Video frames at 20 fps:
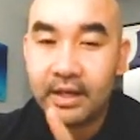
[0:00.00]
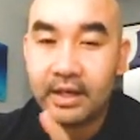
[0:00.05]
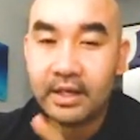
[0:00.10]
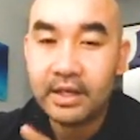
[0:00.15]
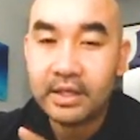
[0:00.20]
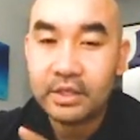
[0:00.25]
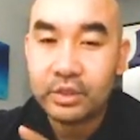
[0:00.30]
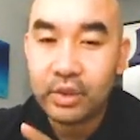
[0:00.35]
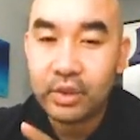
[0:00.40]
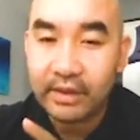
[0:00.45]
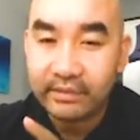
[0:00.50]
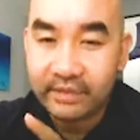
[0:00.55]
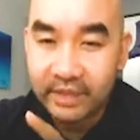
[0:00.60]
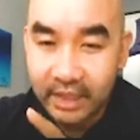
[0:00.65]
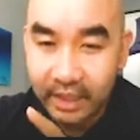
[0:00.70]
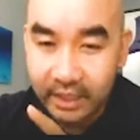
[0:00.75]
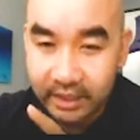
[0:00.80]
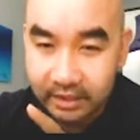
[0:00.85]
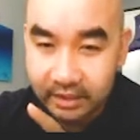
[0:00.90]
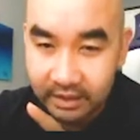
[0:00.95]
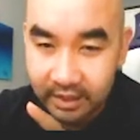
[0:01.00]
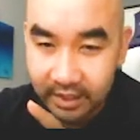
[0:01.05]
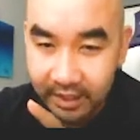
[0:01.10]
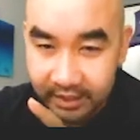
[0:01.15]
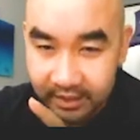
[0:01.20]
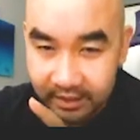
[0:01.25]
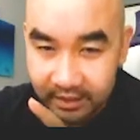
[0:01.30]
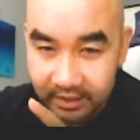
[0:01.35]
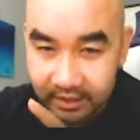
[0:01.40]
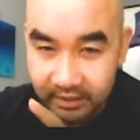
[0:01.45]
You have the inner
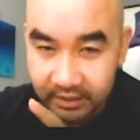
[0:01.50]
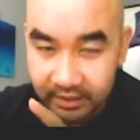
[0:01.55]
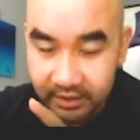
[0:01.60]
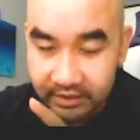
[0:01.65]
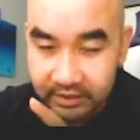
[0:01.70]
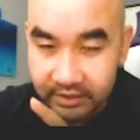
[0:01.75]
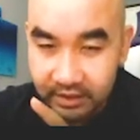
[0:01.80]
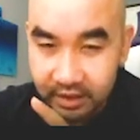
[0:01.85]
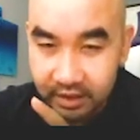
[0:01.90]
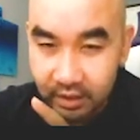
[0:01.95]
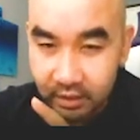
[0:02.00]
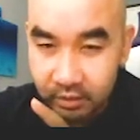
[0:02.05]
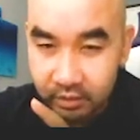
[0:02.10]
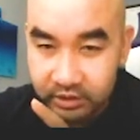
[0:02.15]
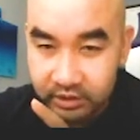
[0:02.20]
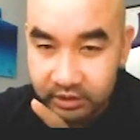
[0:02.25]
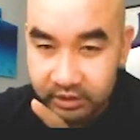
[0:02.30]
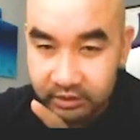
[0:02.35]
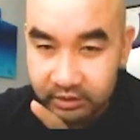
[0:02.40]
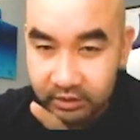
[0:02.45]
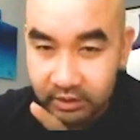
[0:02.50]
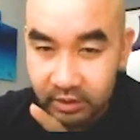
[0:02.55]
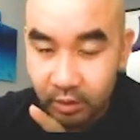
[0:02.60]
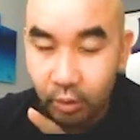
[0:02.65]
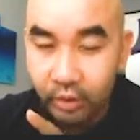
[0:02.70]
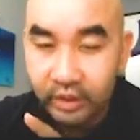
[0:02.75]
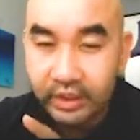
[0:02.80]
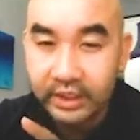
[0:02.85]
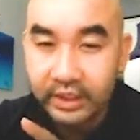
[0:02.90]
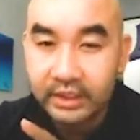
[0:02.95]
layer that is the closest to the
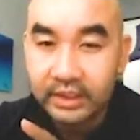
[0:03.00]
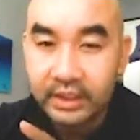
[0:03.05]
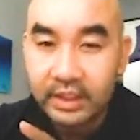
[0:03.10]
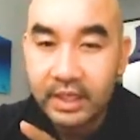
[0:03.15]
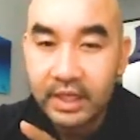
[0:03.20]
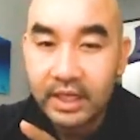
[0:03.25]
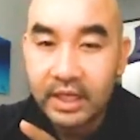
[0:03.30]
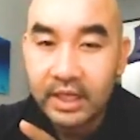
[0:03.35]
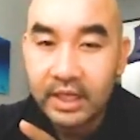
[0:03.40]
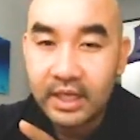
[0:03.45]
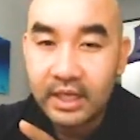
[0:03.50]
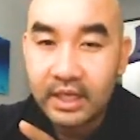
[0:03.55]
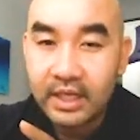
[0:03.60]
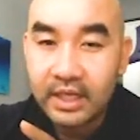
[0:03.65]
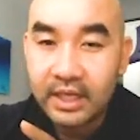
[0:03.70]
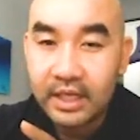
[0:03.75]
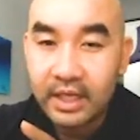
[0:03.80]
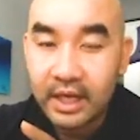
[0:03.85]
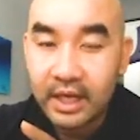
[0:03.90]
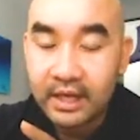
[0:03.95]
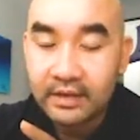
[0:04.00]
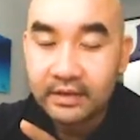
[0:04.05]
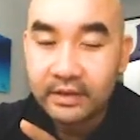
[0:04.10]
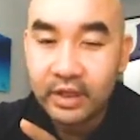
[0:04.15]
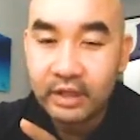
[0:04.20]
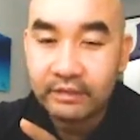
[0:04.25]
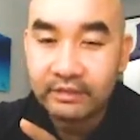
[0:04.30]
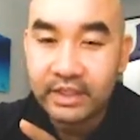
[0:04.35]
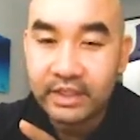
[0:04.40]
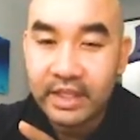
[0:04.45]
organ, and you
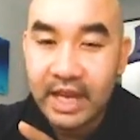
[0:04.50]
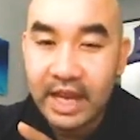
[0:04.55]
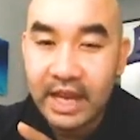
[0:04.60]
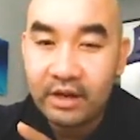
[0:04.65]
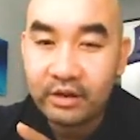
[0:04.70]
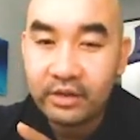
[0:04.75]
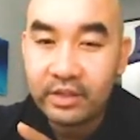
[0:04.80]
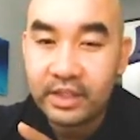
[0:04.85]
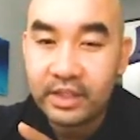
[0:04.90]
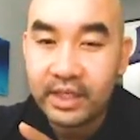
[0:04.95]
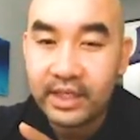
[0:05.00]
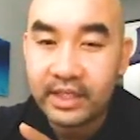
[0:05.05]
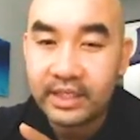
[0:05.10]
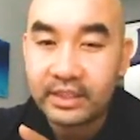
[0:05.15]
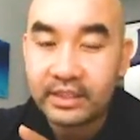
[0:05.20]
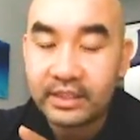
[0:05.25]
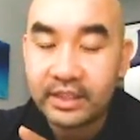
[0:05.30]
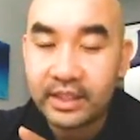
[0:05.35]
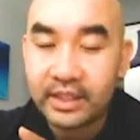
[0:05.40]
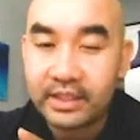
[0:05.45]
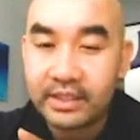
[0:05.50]
have the outer layer that is